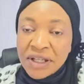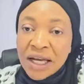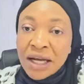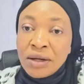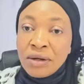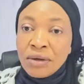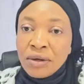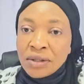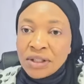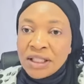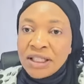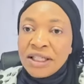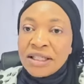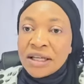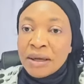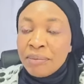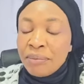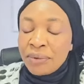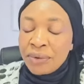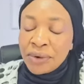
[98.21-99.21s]
They are not
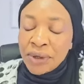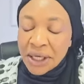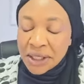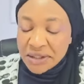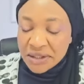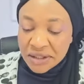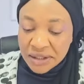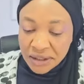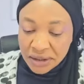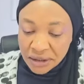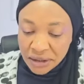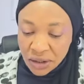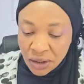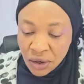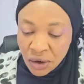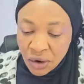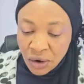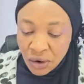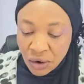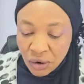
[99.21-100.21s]
in the present
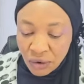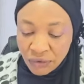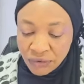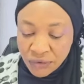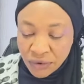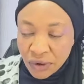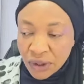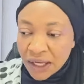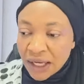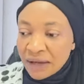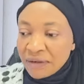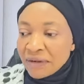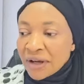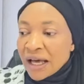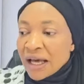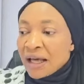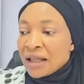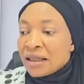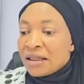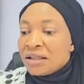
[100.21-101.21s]
of your life.
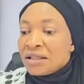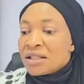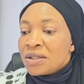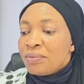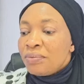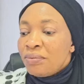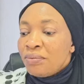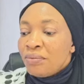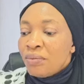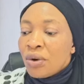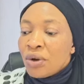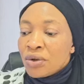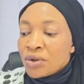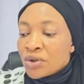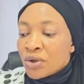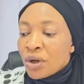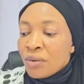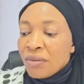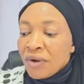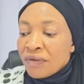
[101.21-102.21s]
And this,
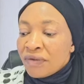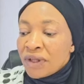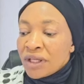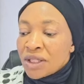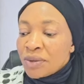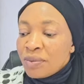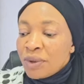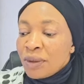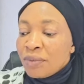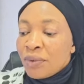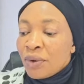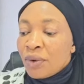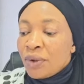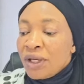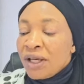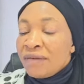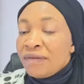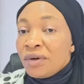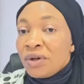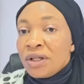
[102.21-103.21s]
some of these people,
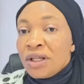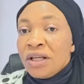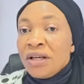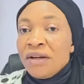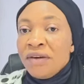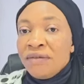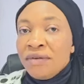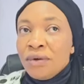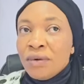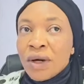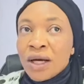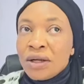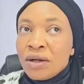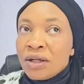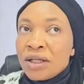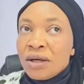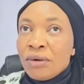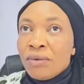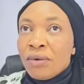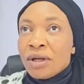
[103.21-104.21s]
even if you are
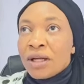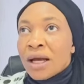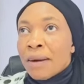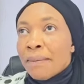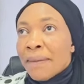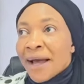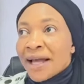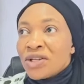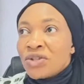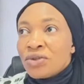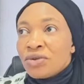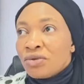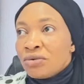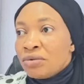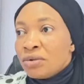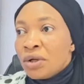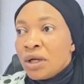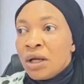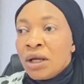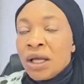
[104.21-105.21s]
not the one that passed
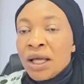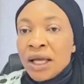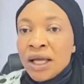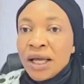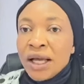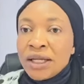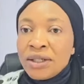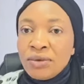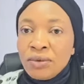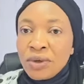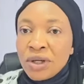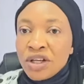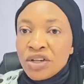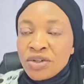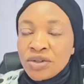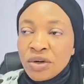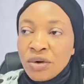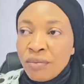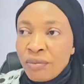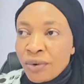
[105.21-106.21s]
through
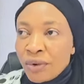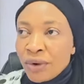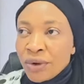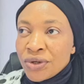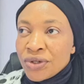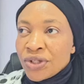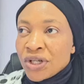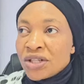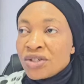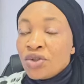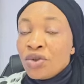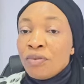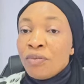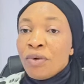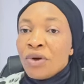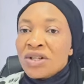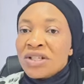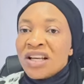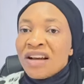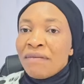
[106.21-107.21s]
education process, you
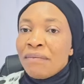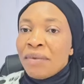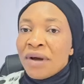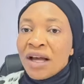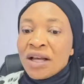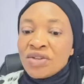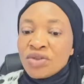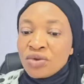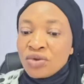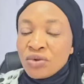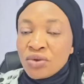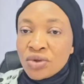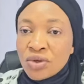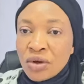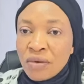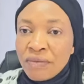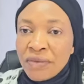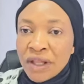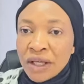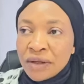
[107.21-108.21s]
must have passed through
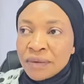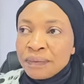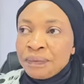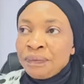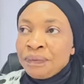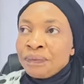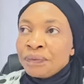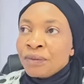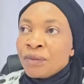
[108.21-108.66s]
something.